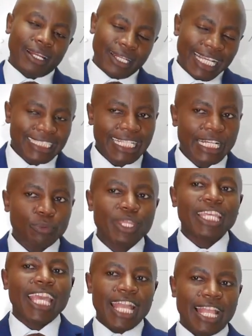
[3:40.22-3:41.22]
Let's start
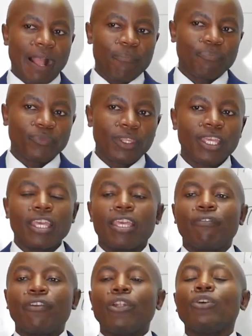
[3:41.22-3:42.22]
with Kenya.
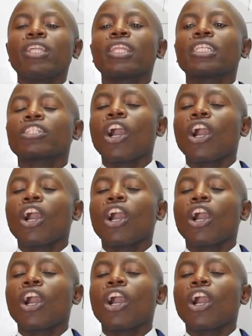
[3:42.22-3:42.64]
If you're doing this